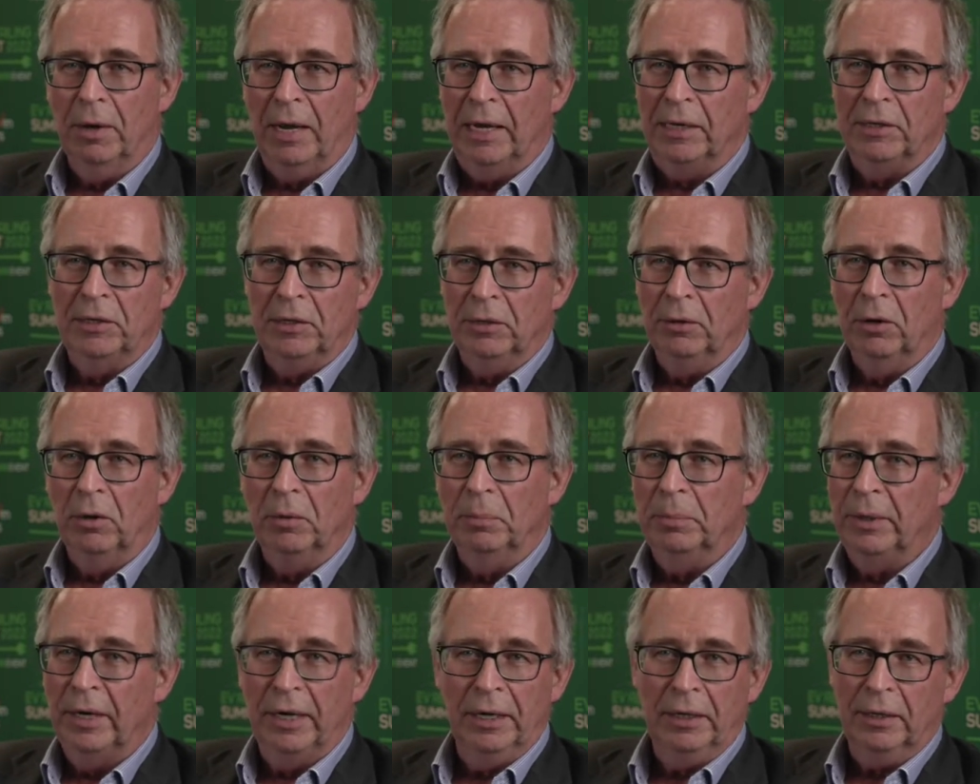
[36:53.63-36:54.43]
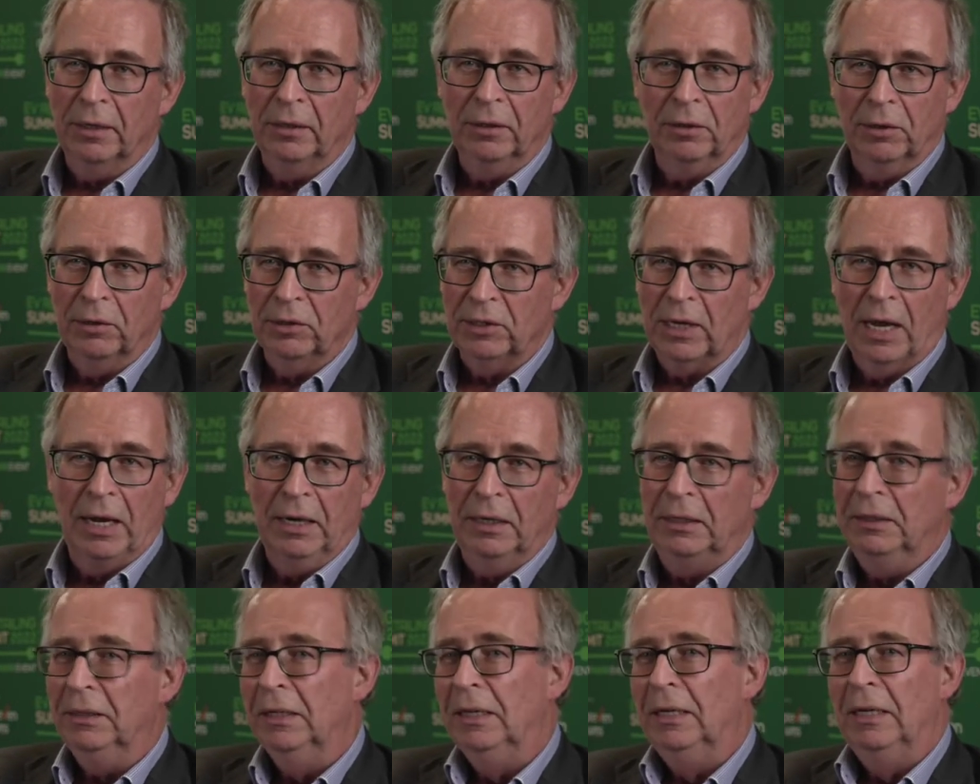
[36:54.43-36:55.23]
anti-lock braking because
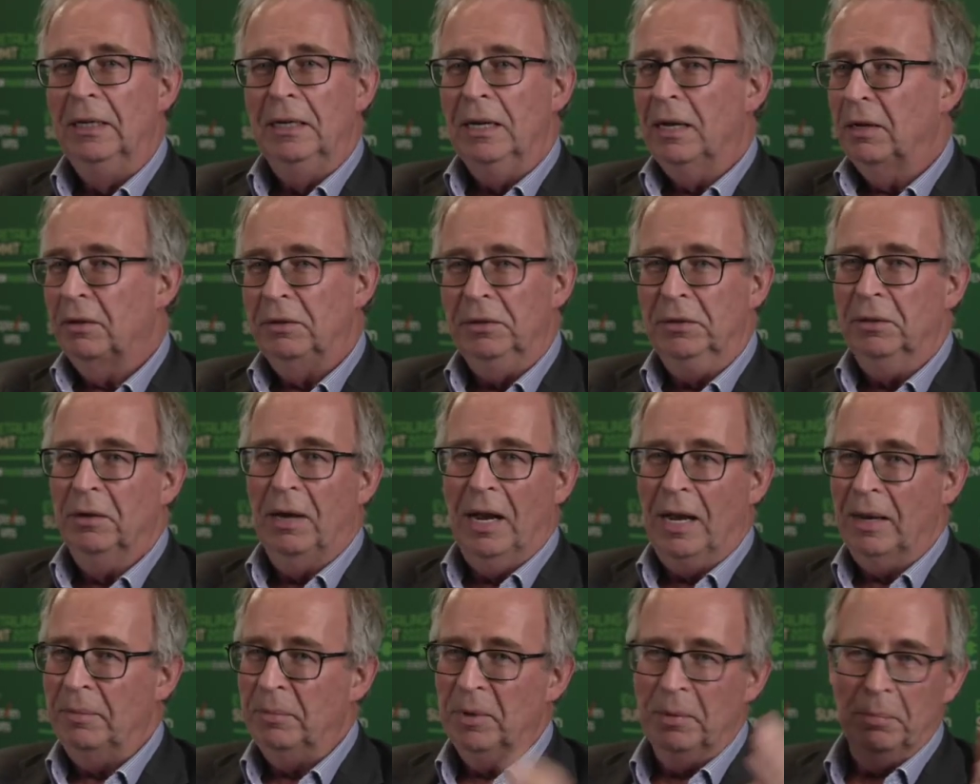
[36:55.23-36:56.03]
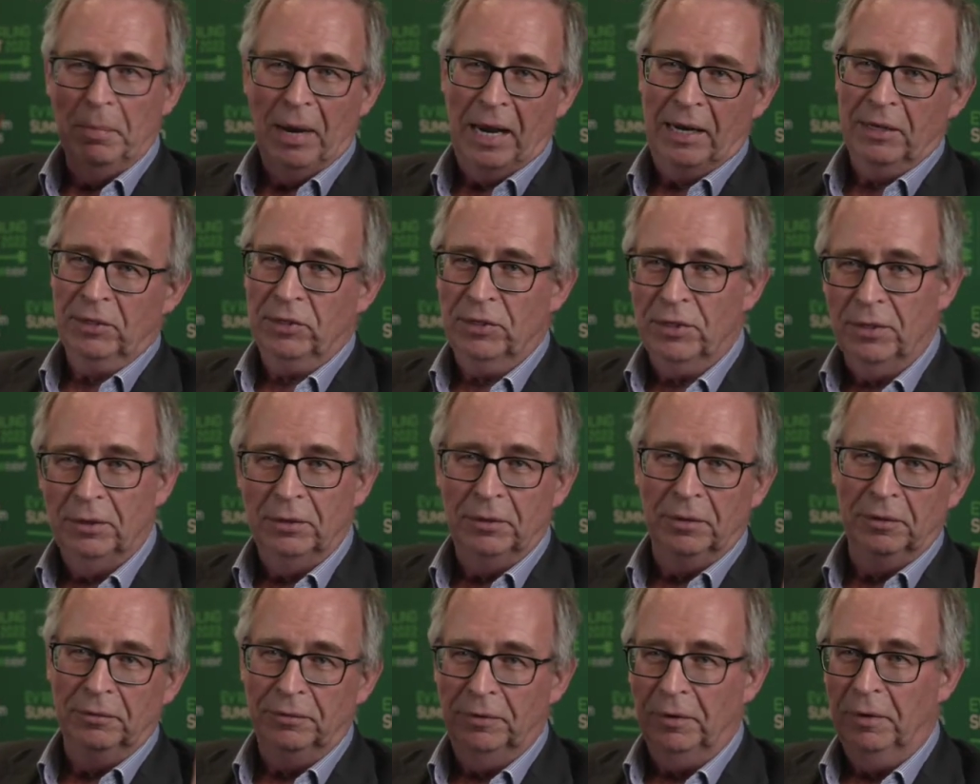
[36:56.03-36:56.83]
I'm the master
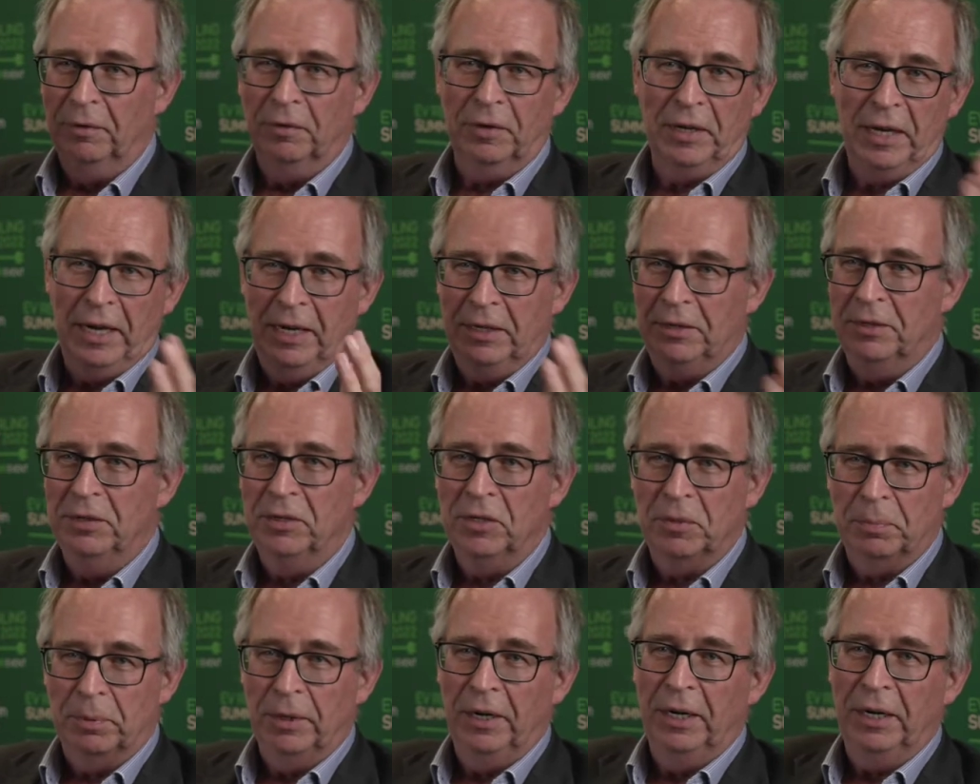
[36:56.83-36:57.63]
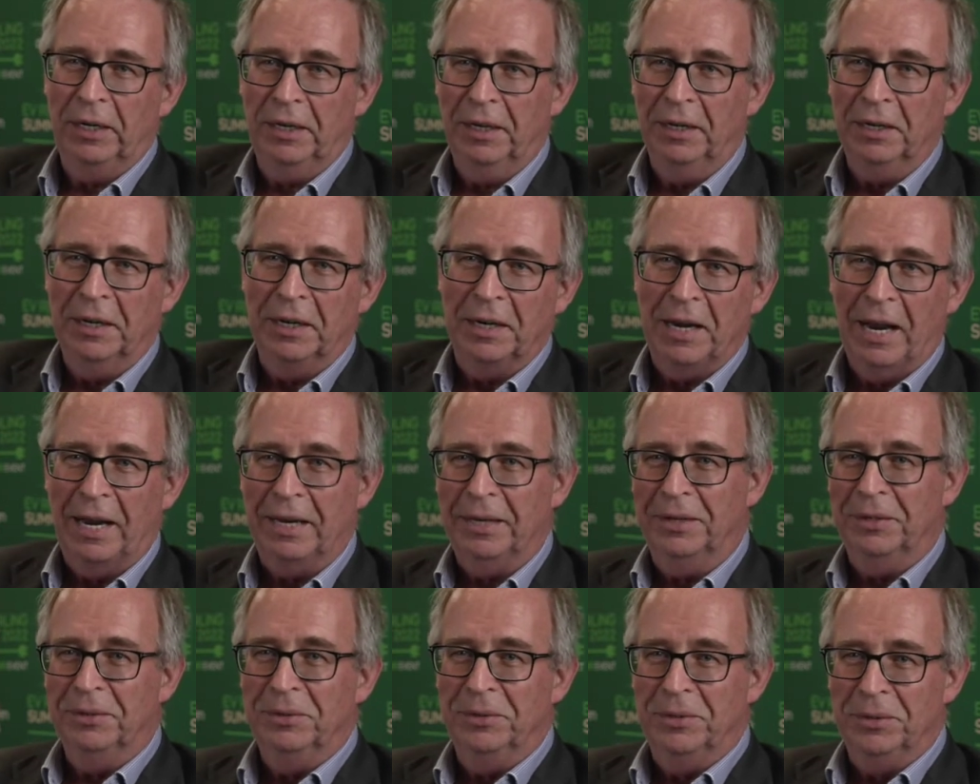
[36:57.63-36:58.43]
of cadence braking and I
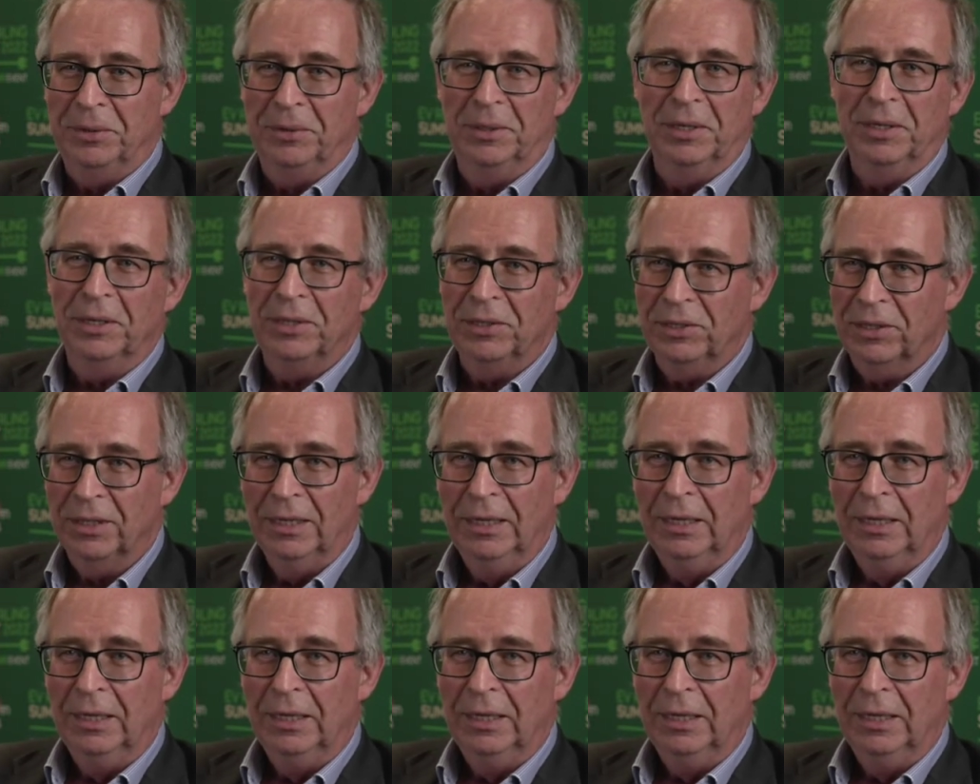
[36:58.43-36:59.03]
can do this.